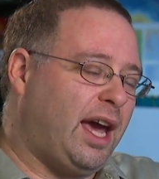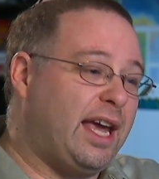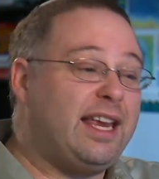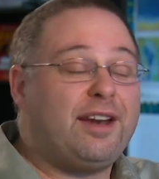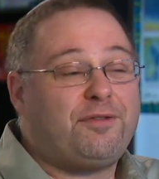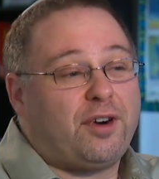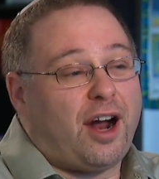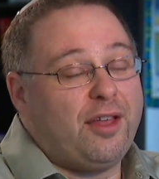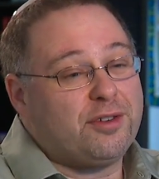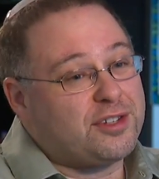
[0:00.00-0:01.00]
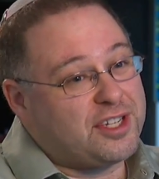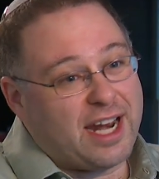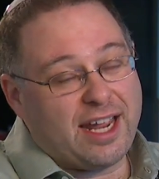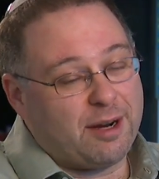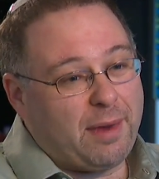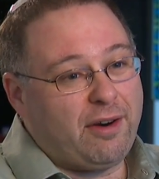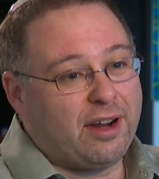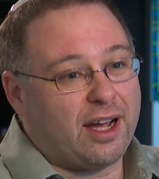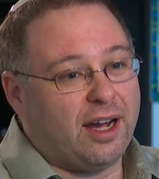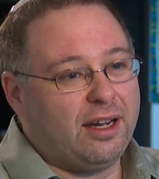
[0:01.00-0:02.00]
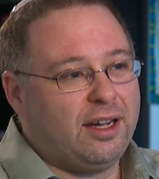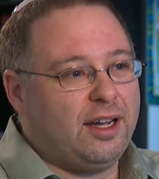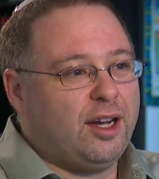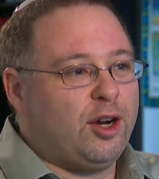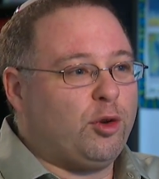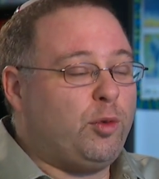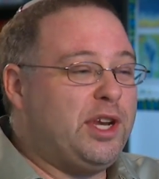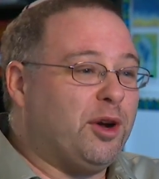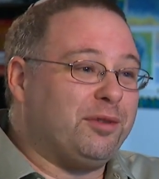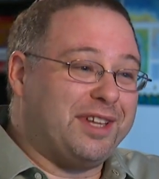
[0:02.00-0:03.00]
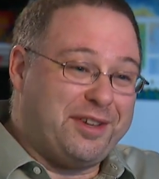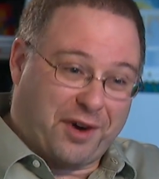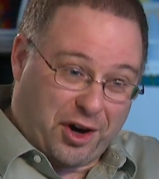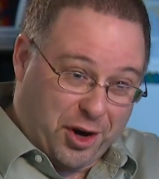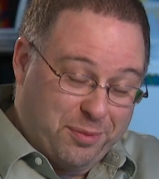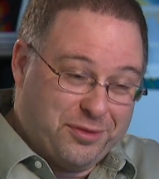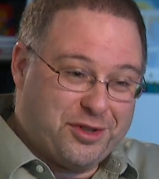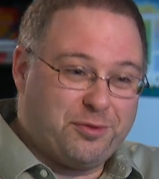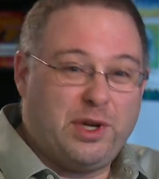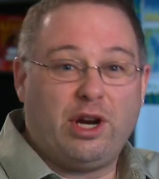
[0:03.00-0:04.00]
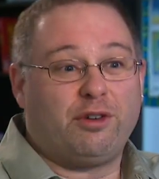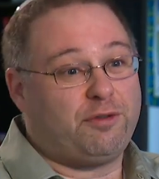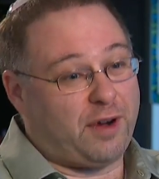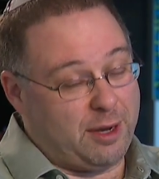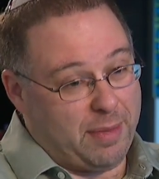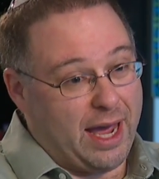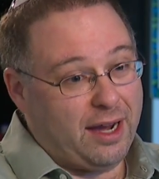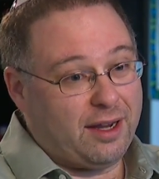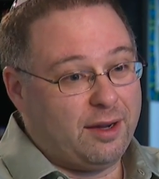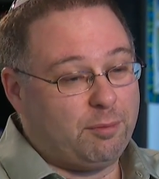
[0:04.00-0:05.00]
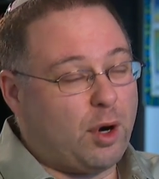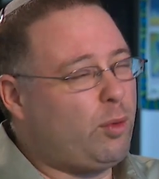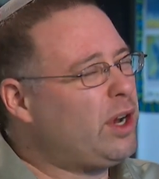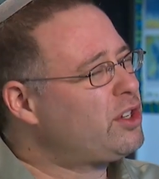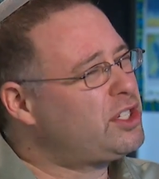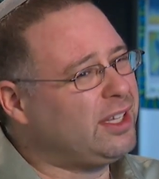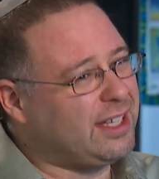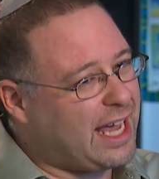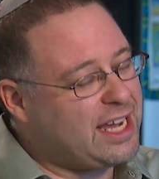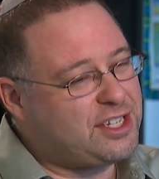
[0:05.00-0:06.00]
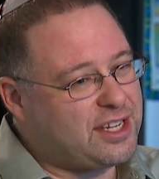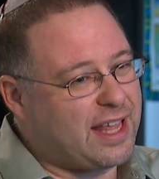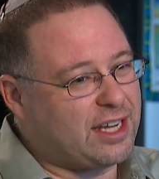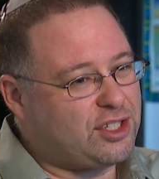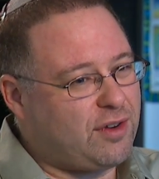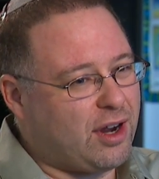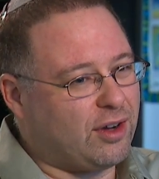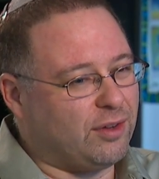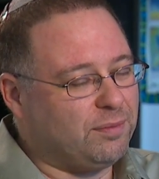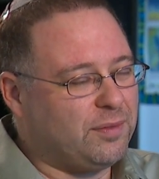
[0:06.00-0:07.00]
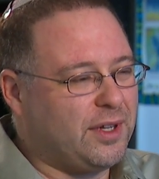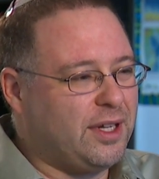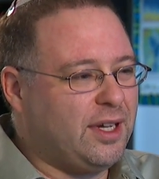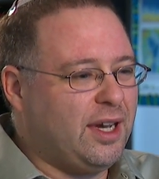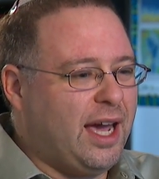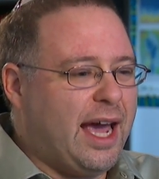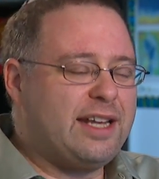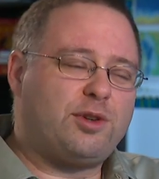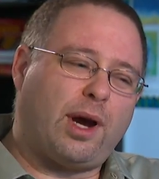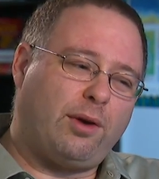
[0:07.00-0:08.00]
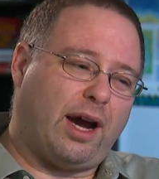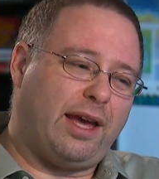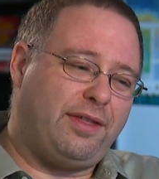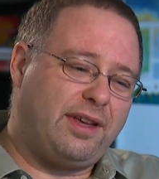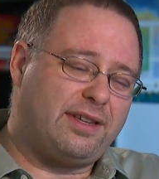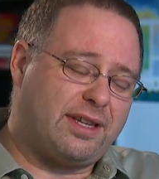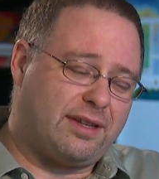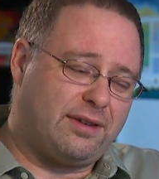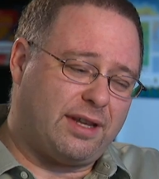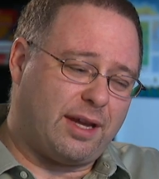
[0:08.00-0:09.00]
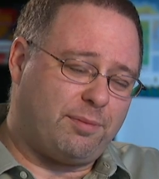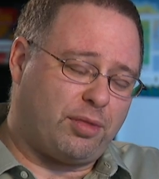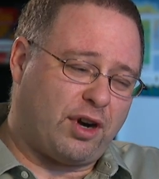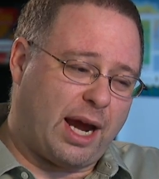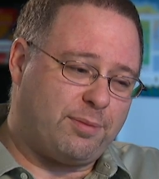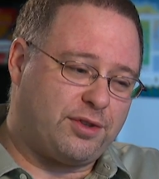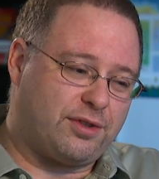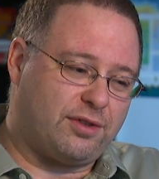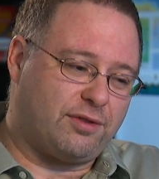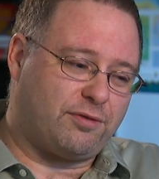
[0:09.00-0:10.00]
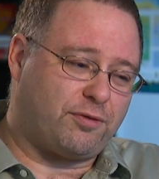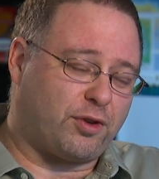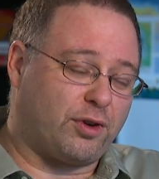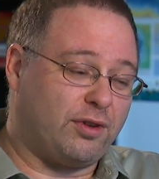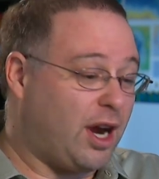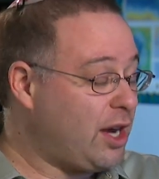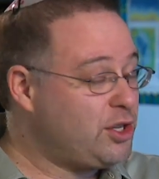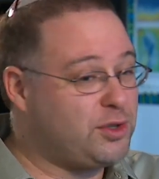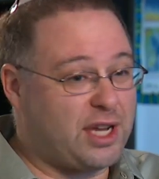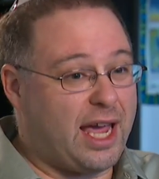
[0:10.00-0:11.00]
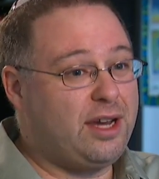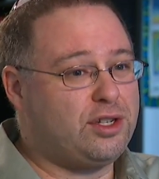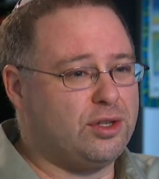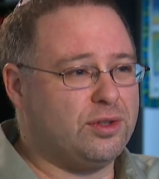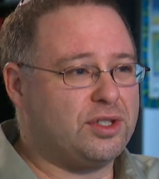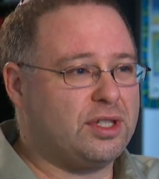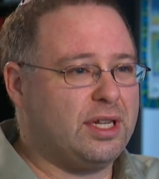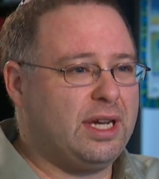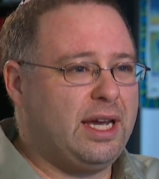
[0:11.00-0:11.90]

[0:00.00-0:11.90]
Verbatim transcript: And yet, for others today in America, we don't leave our homes, we don't fight back, but we are still engaged in that struggle. And so I, I think that, that perhaps for non Jews and Jews,